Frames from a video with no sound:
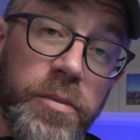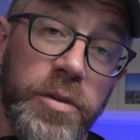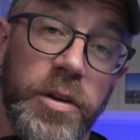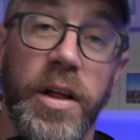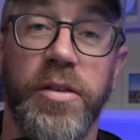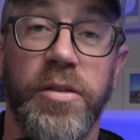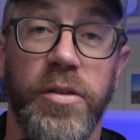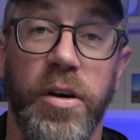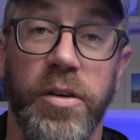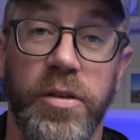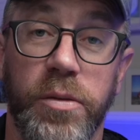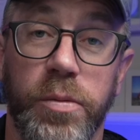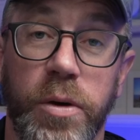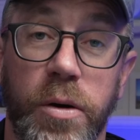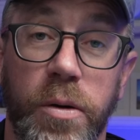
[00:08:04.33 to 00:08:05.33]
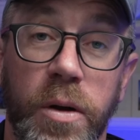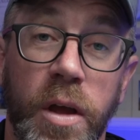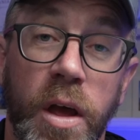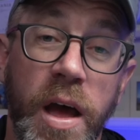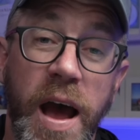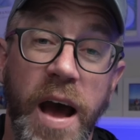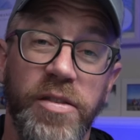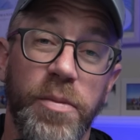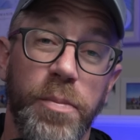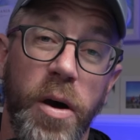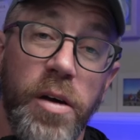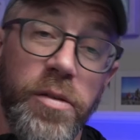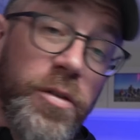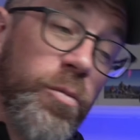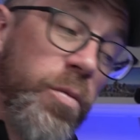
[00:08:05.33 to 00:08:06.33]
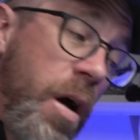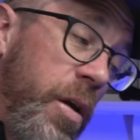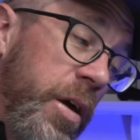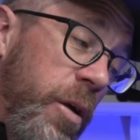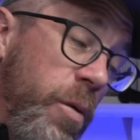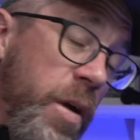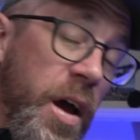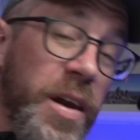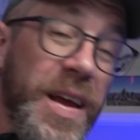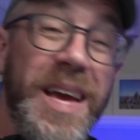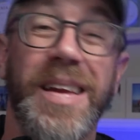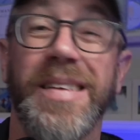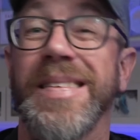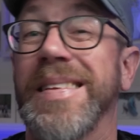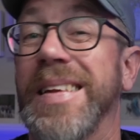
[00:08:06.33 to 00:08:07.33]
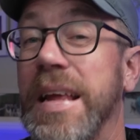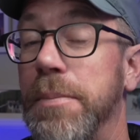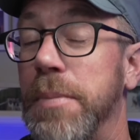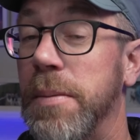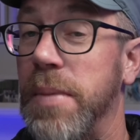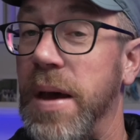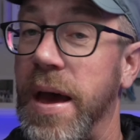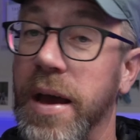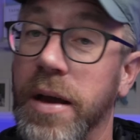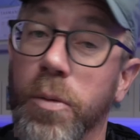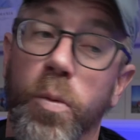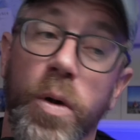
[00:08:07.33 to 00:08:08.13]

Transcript: So that's nice as well, as opposed to rolling around in a sleeping bag